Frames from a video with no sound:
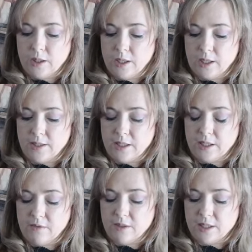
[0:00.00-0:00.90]
okay down
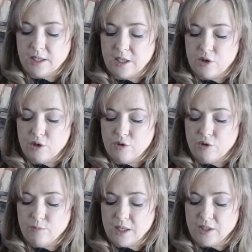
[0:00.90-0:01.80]
here it's saying no
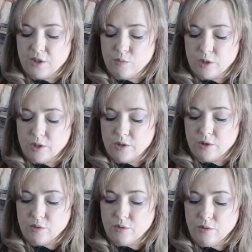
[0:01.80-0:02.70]
too much wanted
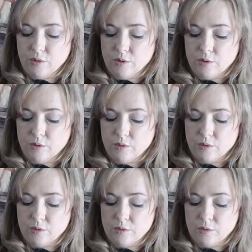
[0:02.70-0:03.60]
to talk
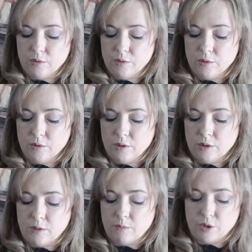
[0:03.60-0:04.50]

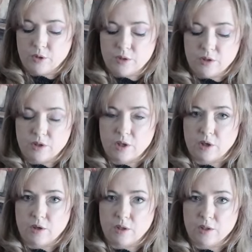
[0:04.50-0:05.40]
and person is
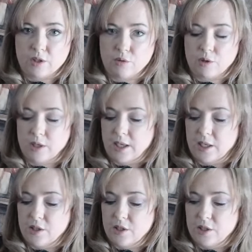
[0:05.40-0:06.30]
known in a stalker
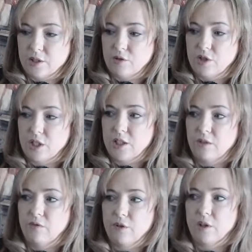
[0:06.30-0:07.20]
energy. So she
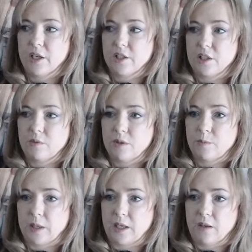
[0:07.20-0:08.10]
did feel like she was
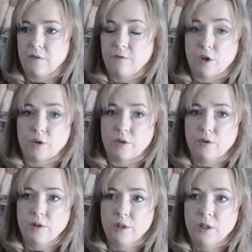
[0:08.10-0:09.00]
being
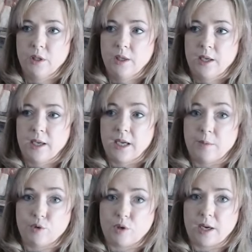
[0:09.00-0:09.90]
followed,
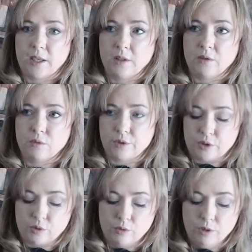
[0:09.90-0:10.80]
um, tracked, or
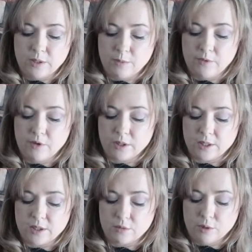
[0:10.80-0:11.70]
stalked. And we've got the
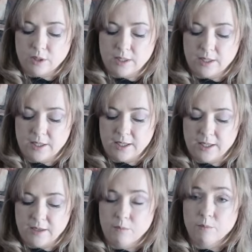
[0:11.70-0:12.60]
stalker card
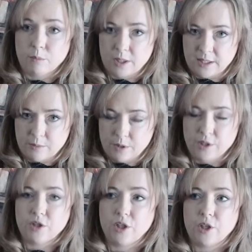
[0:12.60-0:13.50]
here by someone
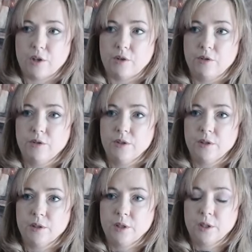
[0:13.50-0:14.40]
that she knows.